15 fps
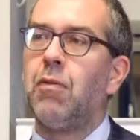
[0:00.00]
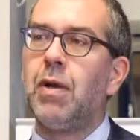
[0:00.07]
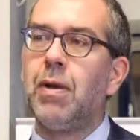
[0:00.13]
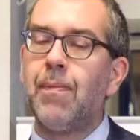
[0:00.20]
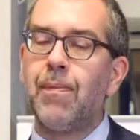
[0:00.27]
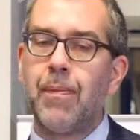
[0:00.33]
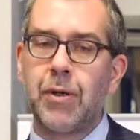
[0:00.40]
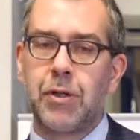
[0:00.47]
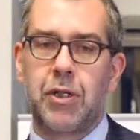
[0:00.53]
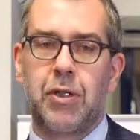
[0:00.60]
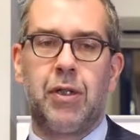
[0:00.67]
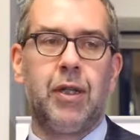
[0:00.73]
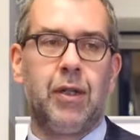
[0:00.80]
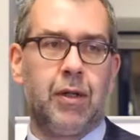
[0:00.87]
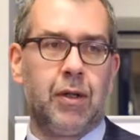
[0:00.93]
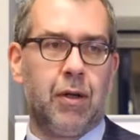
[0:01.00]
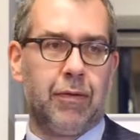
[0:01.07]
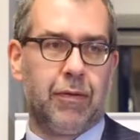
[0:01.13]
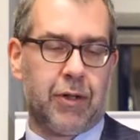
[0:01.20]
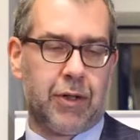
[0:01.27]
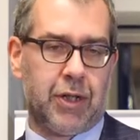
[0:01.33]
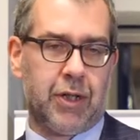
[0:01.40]
We must think
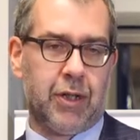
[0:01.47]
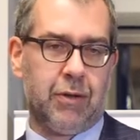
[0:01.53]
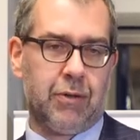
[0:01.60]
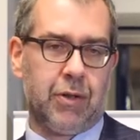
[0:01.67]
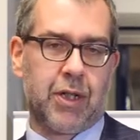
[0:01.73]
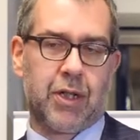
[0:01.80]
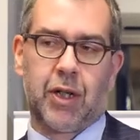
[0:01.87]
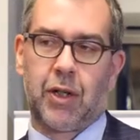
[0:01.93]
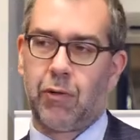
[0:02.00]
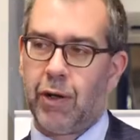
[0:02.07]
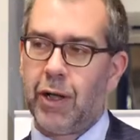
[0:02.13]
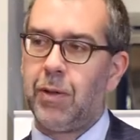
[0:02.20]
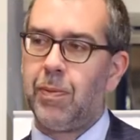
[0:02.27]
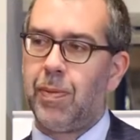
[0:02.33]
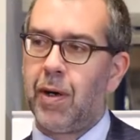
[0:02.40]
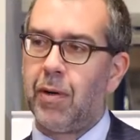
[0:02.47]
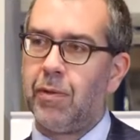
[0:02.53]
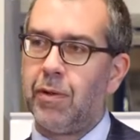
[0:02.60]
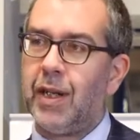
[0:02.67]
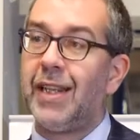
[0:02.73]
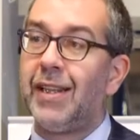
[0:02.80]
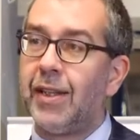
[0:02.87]
of ourselves as a great
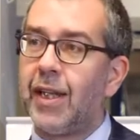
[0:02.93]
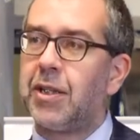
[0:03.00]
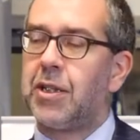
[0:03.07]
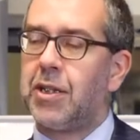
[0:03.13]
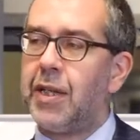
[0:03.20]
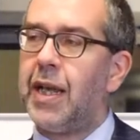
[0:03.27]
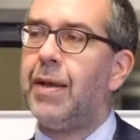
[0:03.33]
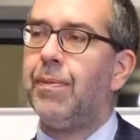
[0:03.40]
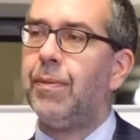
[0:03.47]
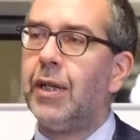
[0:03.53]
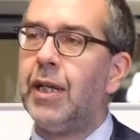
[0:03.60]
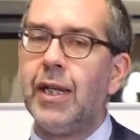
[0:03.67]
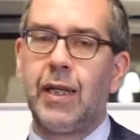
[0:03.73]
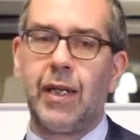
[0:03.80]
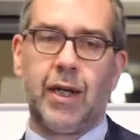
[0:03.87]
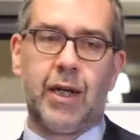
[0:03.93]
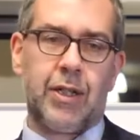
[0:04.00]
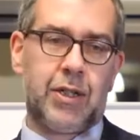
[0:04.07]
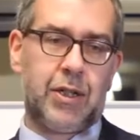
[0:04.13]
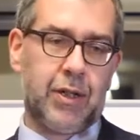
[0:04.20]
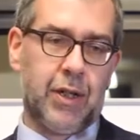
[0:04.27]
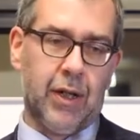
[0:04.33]
power in that same league
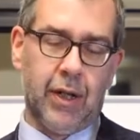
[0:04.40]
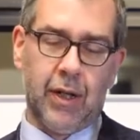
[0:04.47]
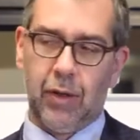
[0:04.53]
as